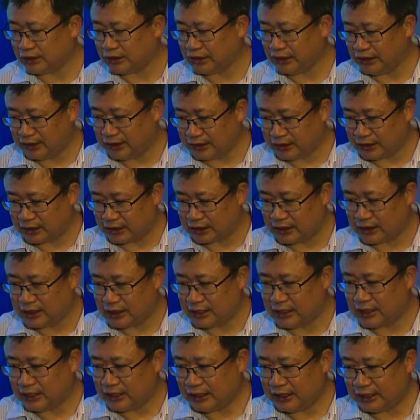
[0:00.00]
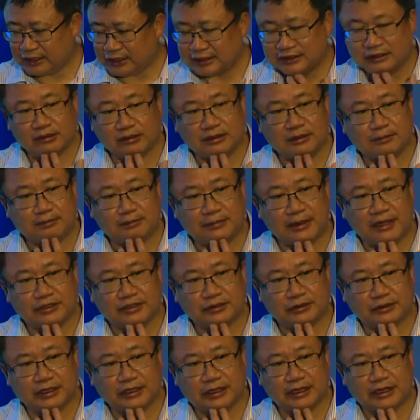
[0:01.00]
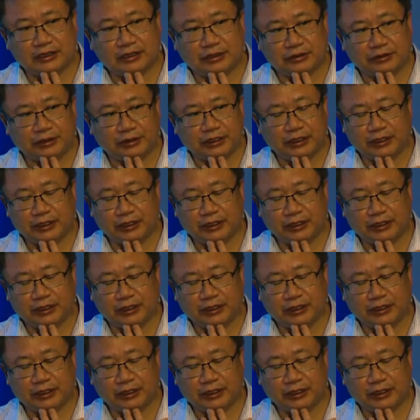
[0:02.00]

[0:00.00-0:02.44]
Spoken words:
in the southern parts of the country.